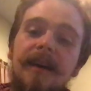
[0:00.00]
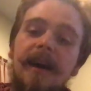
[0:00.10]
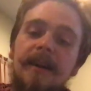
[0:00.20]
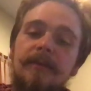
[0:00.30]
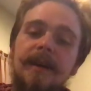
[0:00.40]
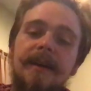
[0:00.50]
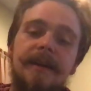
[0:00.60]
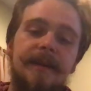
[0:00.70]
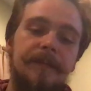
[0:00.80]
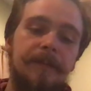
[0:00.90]
I don't like
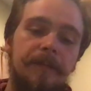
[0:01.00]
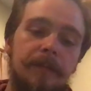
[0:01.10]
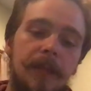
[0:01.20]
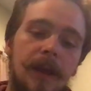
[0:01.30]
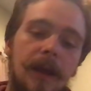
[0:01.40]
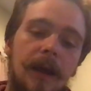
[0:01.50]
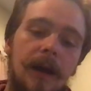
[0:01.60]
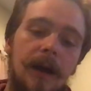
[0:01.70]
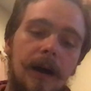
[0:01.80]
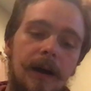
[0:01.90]
it.
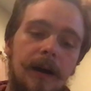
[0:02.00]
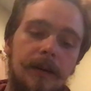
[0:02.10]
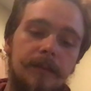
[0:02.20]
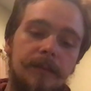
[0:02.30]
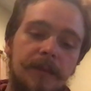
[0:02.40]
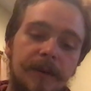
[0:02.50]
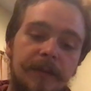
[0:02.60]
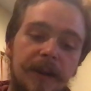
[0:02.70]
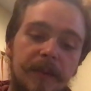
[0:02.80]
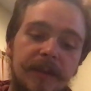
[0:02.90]
But
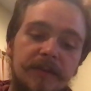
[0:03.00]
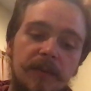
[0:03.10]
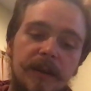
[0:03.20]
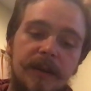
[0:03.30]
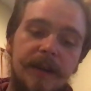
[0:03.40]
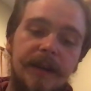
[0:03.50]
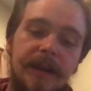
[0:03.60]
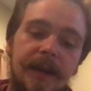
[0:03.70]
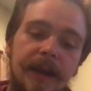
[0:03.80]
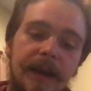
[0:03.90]
for anybody who's
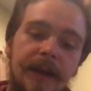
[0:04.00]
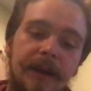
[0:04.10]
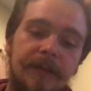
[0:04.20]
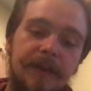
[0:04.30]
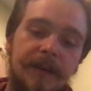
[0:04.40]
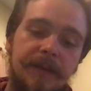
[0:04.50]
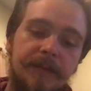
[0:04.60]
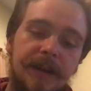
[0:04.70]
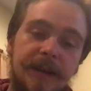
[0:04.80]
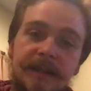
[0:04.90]
wondering if it
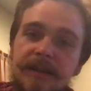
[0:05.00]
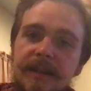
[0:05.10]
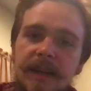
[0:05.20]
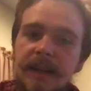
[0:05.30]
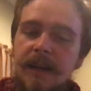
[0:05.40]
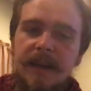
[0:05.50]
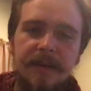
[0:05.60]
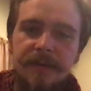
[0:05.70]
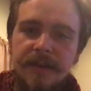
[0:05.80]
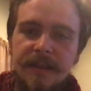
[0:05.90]
affects your daily
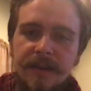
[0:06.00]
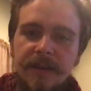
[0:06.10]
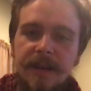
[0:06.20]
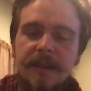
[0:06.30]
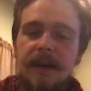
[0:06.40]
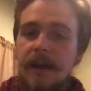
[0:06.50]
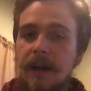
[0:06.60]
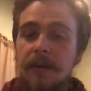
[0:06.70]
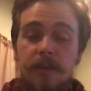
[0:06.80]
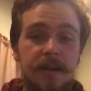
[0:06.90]
life and stuff like that,
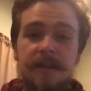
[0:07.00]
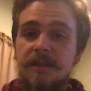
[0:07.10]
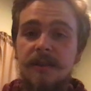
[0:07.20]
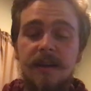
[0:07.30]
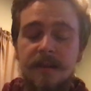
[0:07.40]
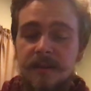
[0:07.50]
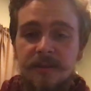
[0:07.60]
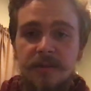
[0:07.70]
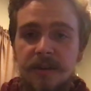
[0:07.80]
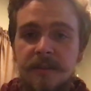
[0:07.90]
I work in a
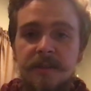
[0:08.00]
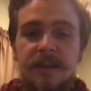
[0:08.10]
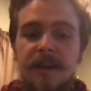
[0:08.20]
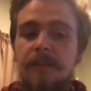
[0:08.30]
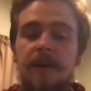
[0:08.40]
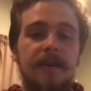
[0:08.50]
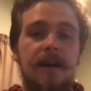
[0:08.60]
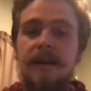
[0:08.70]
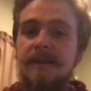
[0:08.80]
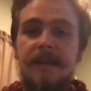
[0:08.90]
construction job. I'm
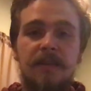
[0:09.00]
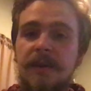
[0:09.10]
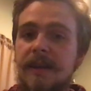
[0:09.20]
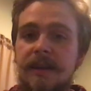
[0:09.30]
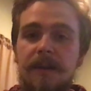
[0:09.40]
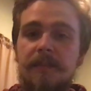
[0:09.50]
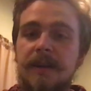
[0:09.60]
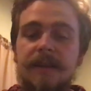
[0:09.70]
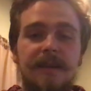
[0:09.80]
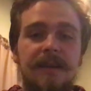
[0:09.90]
constantly picking up
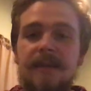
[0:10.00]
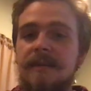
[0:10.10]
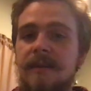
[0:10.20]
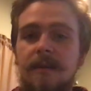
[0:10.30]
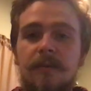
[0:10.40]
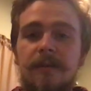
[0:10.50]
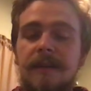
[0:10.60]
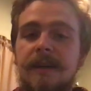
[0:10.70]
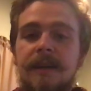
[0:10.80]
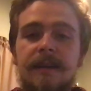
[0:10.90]
big things, little
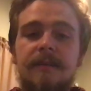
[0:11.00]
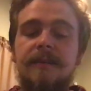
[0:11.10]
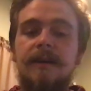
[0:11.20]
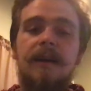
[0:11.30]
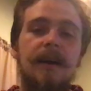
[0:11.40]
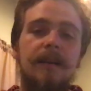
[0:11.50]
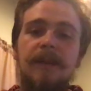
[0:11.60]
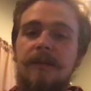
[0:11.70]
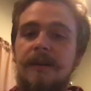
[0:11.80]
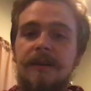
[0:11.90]
things. I'm
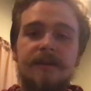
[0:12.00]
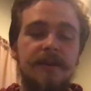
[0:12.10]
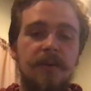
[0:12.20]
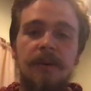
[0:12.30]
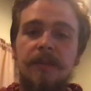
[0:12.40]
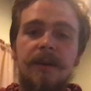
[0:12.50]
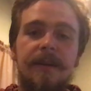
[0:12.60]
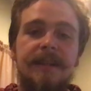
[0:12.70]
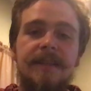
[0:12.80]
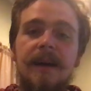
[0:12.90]
having to use equipment all
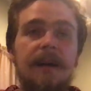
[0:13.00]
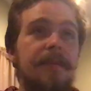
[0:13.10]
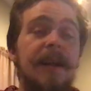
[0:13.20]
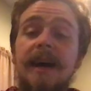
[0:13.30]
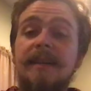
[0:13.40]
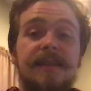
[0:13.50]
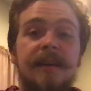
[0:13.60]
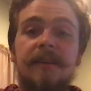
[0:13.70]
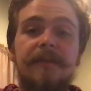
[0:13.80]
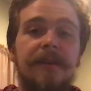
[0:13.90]
the time, and it hasn't
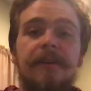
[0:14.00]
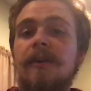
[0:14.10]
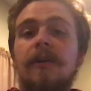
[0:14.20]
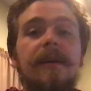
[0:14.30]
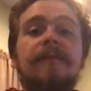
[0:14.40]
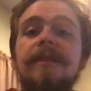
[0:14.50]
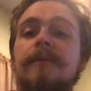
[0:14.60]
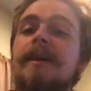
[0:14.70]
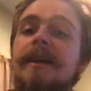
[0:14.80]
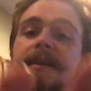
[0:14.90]
interfered at all, even
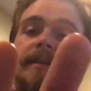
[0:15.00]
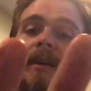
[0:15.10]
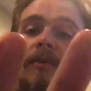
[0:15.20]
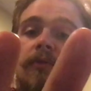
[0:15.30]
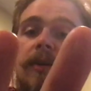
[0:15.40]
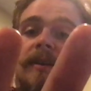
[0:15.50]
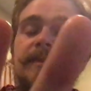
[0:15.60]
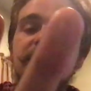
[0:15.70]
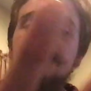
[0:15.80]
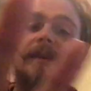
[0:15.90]
though it is across
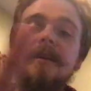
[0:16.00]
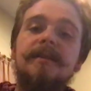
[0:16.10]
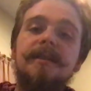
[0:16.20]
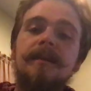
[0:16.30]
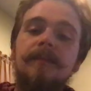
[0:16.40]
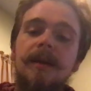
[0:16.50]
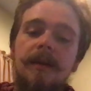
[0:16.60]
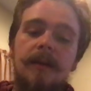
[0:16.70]
my fingertip.